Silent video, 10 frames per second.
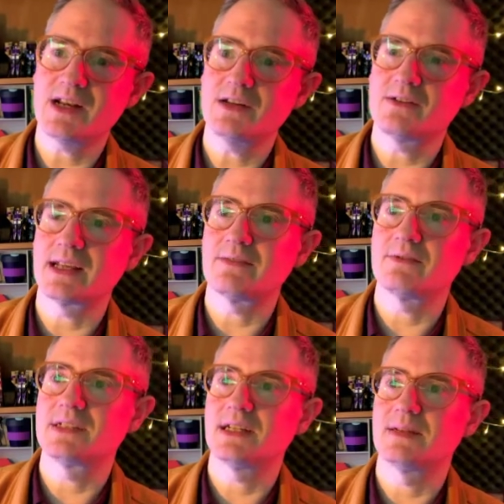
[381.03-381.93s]
rendering
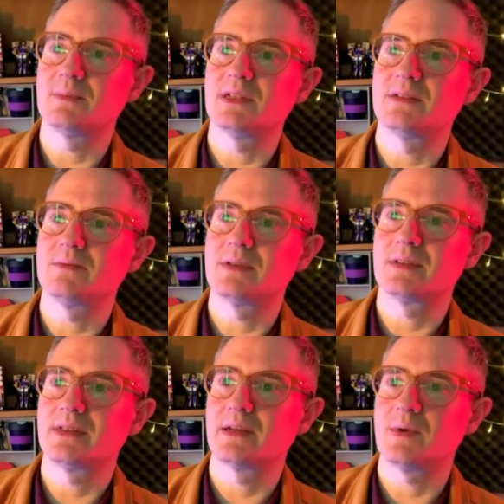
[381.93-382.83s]
every time, but
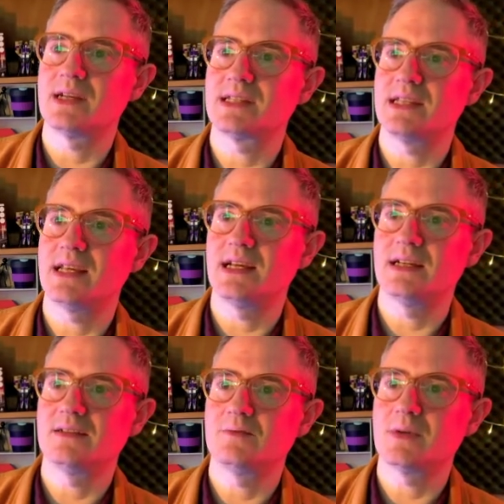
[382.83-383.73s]
where's the